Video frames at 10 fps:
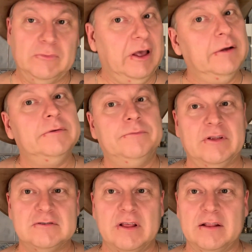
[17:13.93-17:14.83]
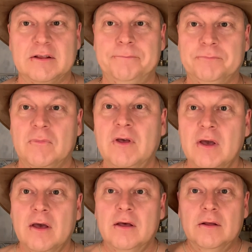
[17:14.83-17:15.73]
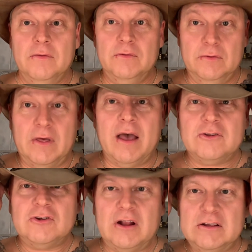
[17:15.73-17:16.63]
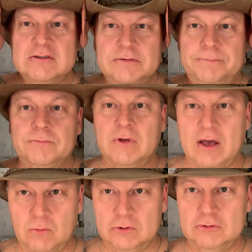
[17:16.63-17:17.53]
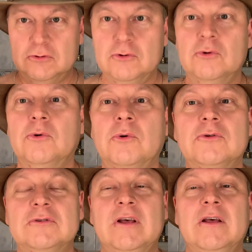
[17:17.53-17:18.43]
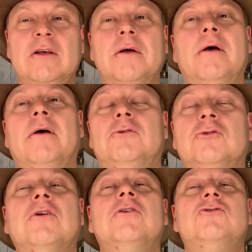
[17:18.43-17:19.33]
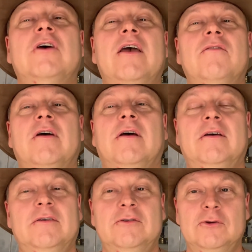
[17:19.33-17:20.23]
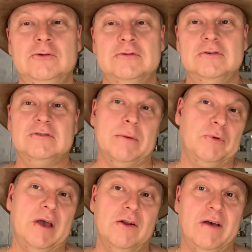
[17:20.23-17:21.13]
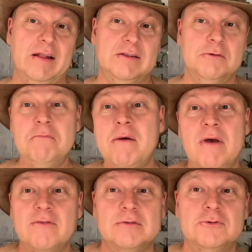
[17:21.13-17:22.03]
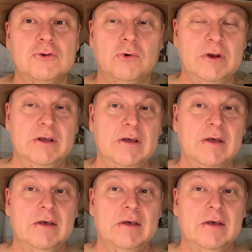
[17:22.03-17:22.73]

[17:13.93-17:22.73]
yeah, that's that. The hat challenge, I want to see shouldn't the shave, use some kind of hat, maybe have some story